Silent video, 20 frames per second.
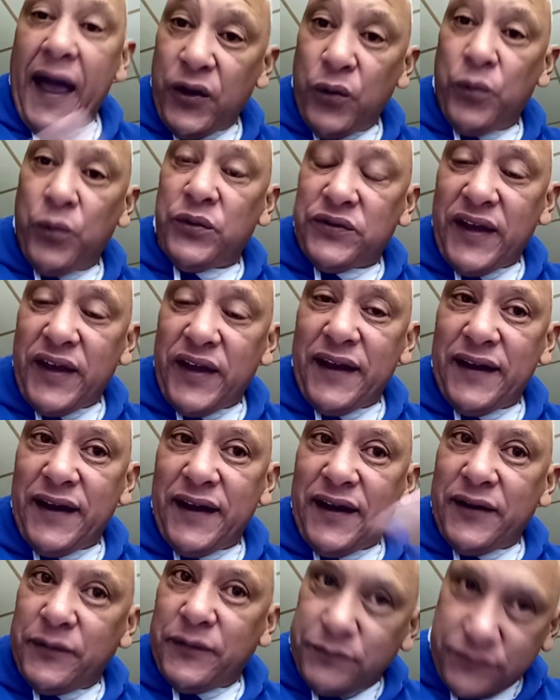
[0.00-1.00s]
who was
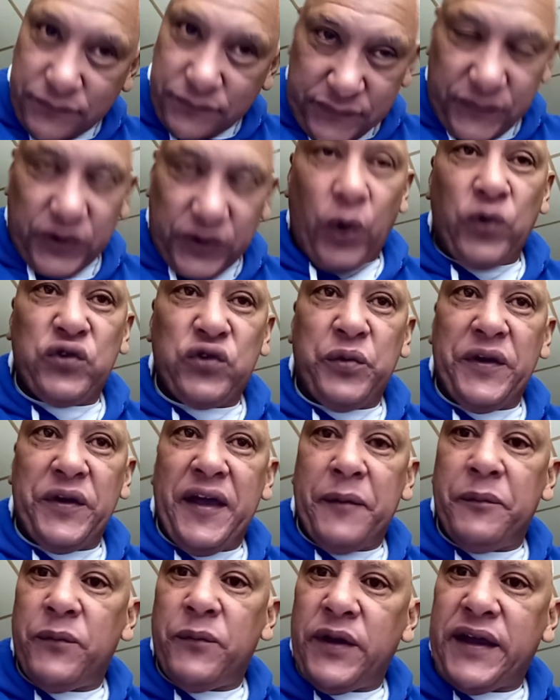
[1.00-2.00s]
close with
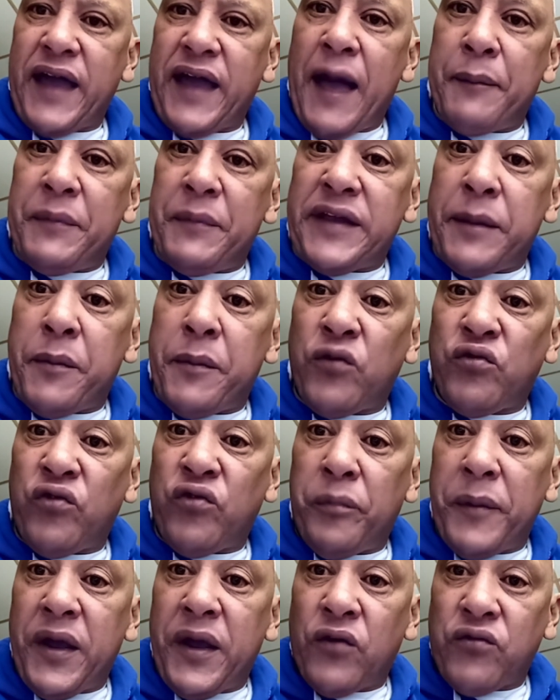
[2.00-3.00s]
him, a guy by the name of
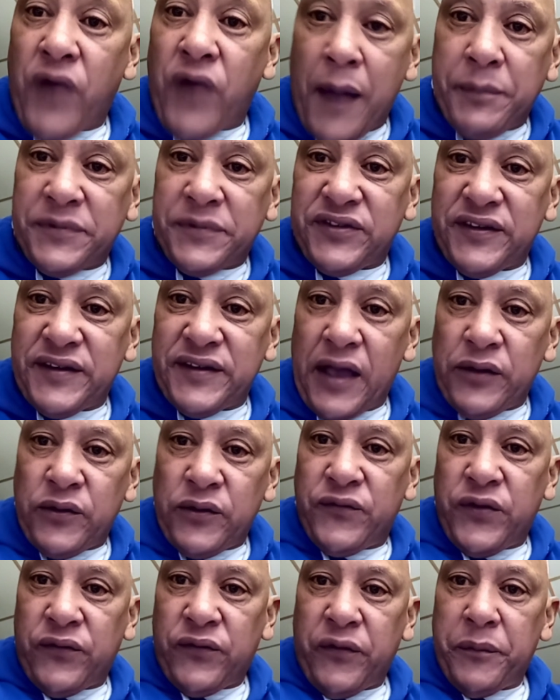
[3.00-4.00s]
Romeo Robinson. I don't know if
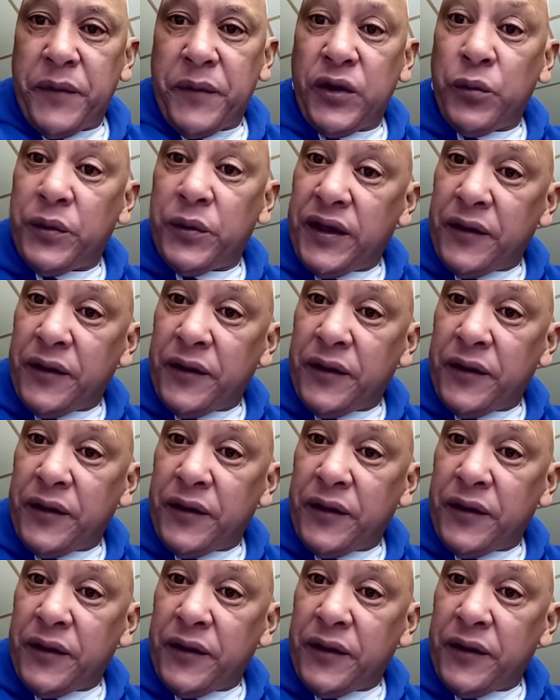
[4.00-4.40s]
you're familiar with him.